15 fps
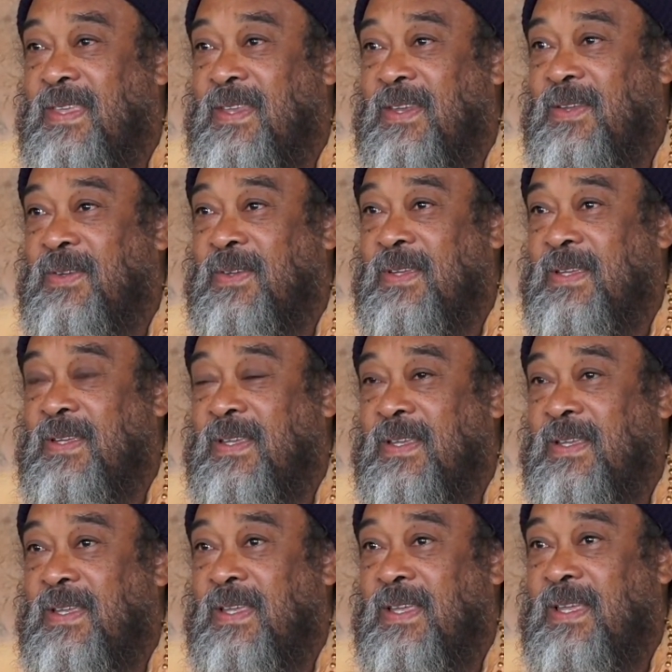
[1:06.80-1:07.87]
You know,
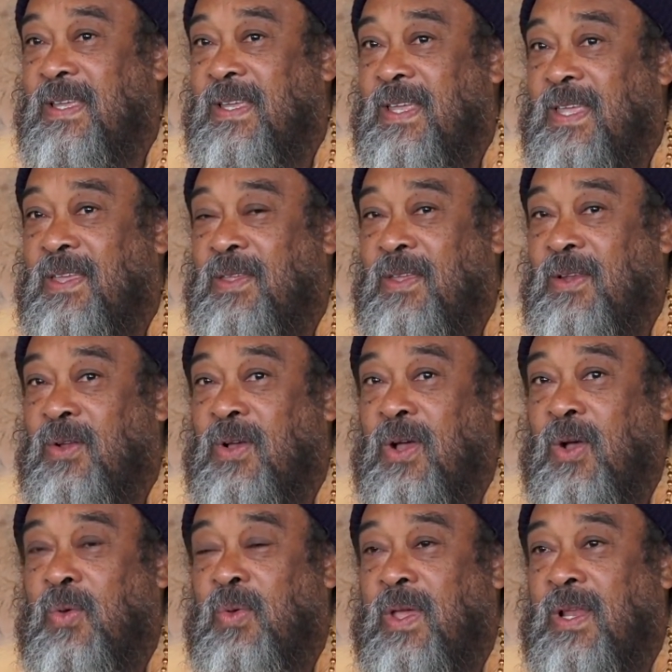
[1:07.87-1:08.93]
look
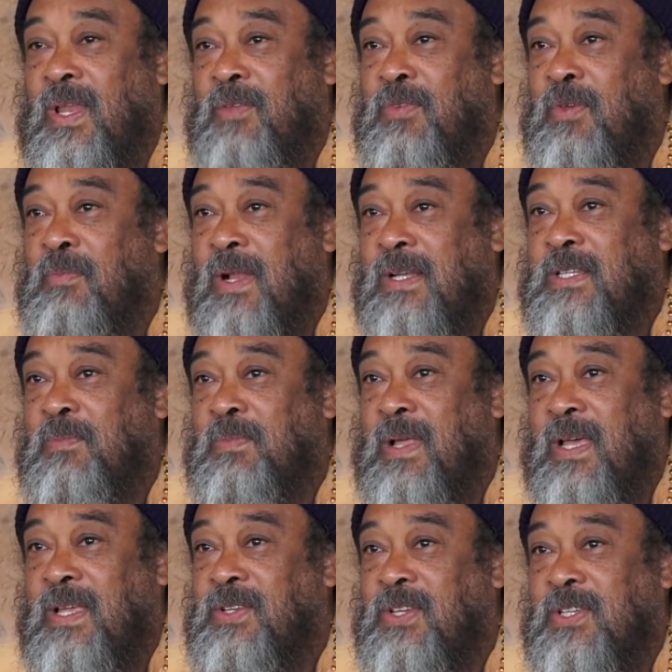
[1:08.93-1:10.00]
how quickly, if you
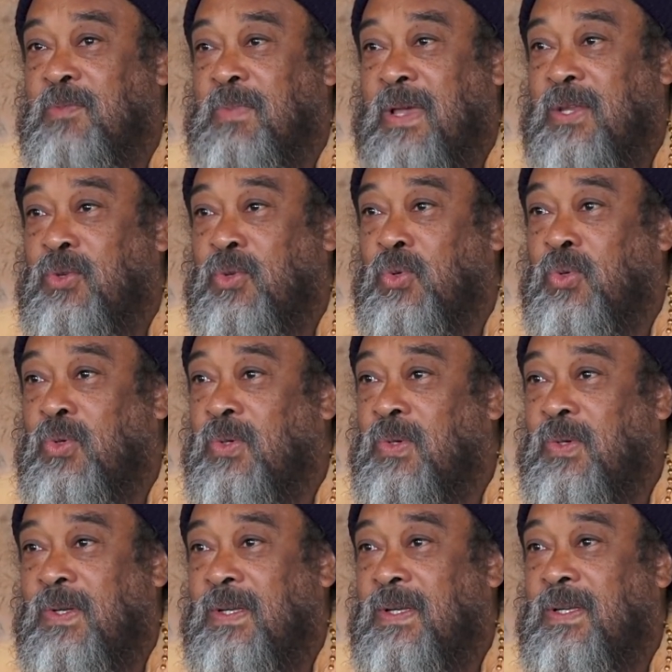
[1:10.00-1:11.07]
multiply just by 2,
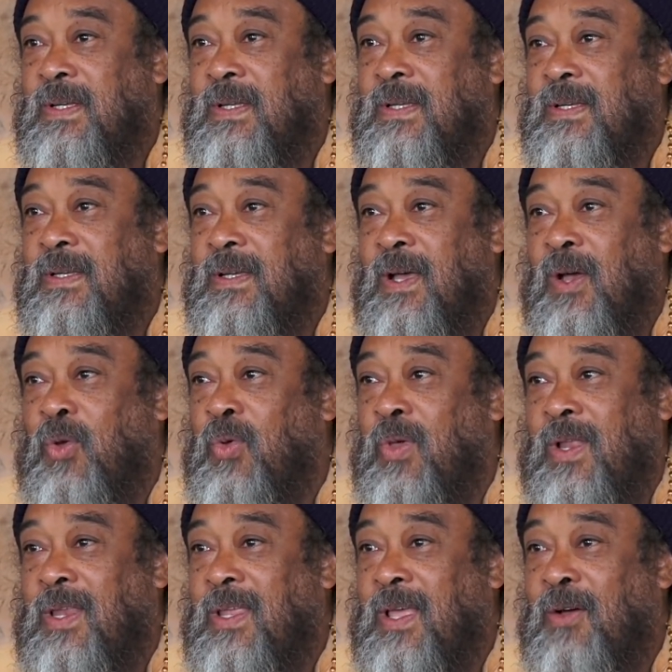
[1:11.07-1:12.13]

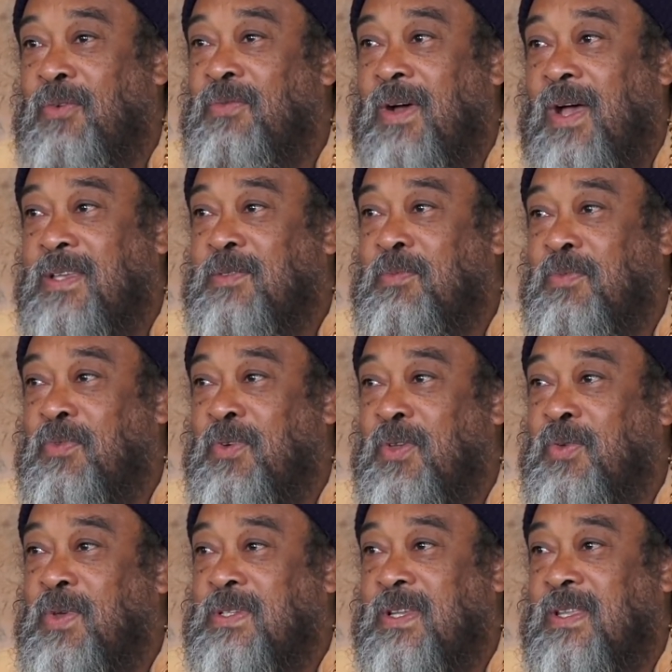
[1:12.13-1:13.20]
how fast before
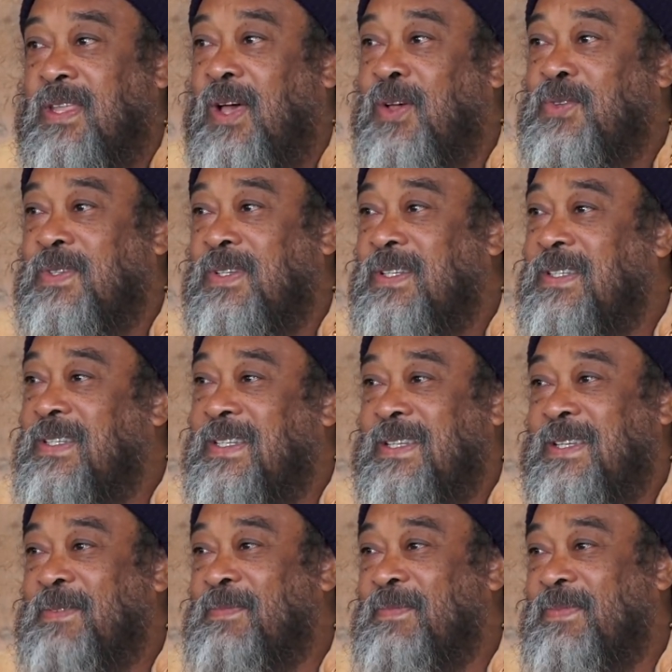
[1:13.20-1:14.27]
you reach 1,000.
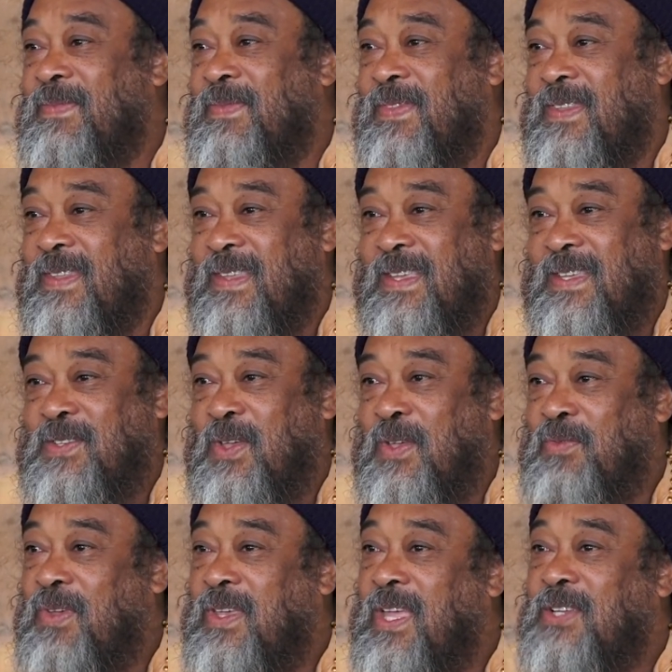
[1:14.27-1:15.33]
So
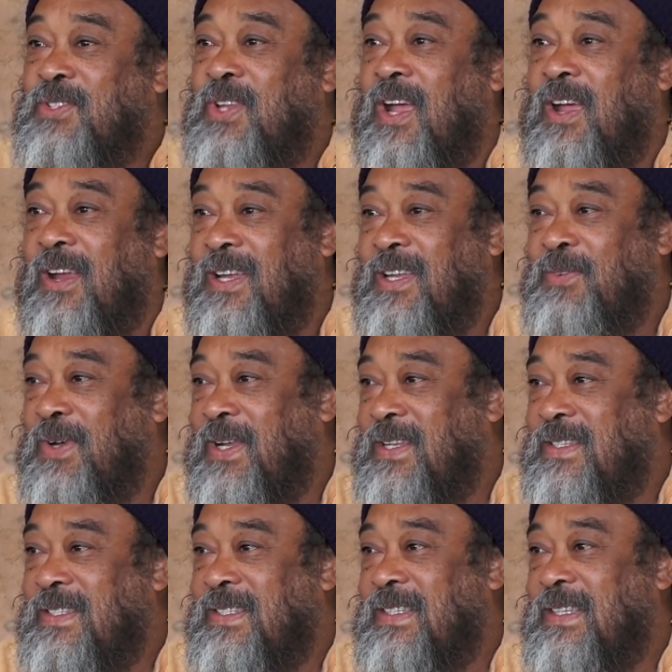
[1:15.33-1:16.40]
if you catch the early
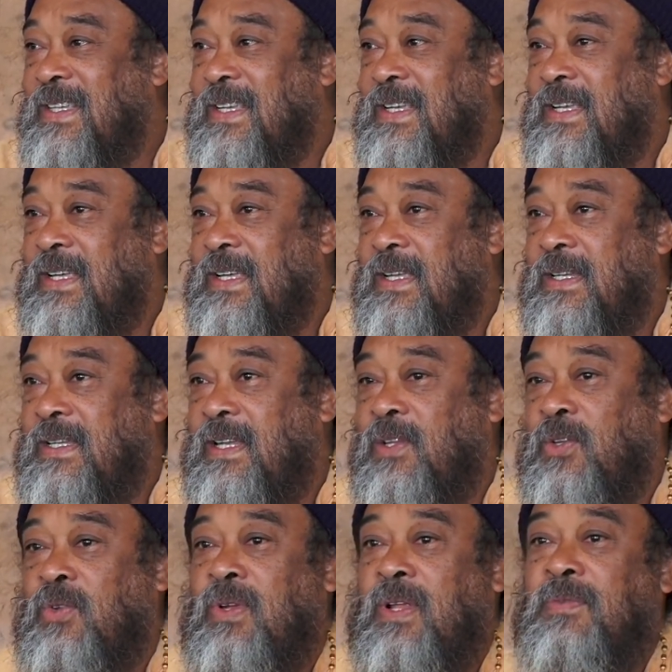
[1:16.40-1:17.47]
ones, then
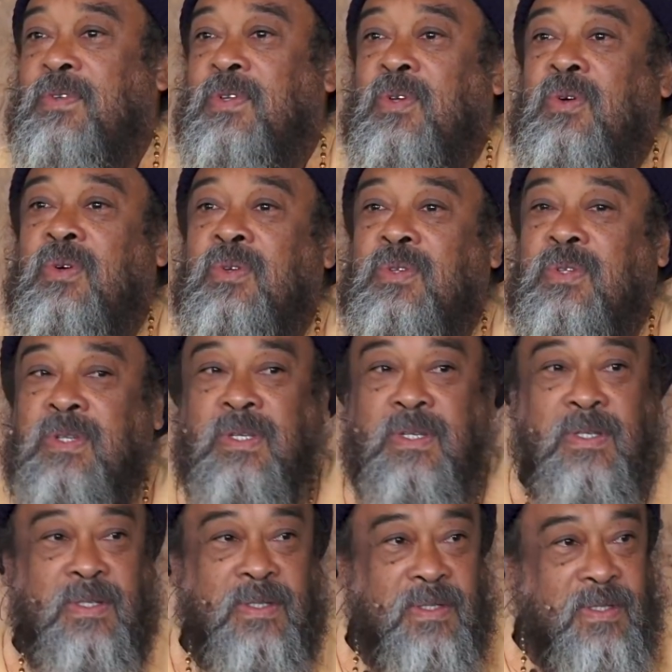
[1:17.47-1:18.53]
you don't have to go to
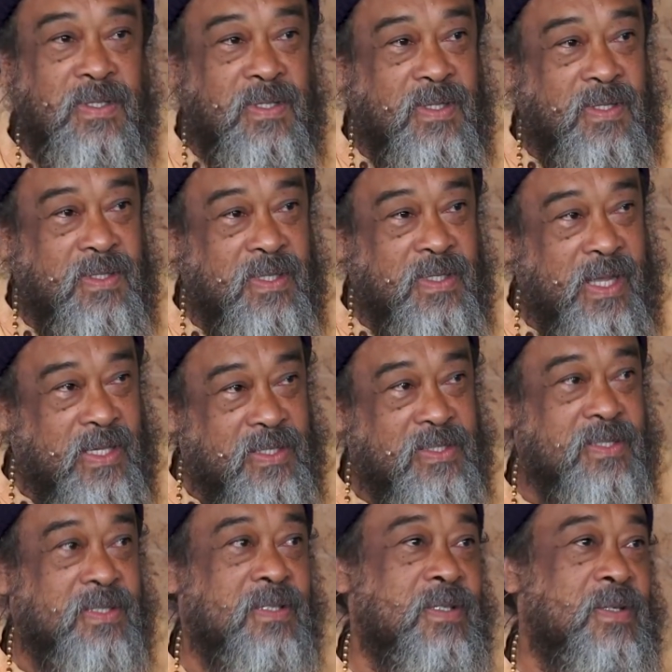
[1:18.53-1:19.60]
the
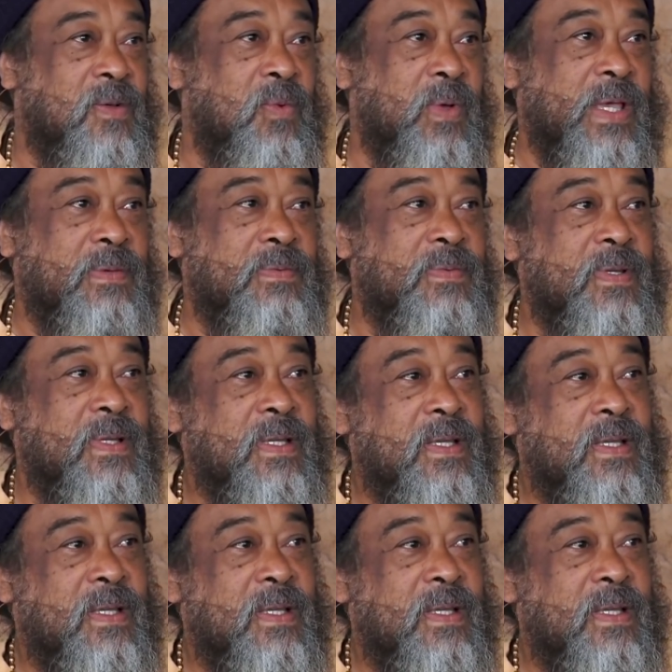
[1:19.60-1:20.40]
next wave.